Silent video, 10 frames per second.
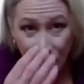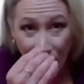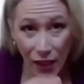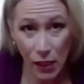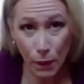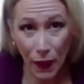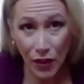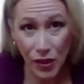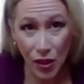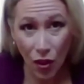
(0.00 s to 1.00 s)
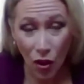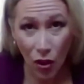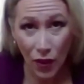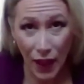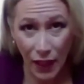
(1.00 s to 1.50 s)
That expels
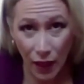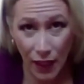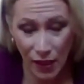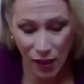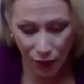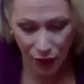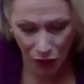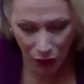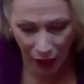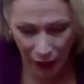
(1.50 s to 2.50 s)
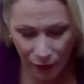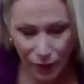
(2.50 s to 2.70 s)
all that yucky stuff. Let's do it again.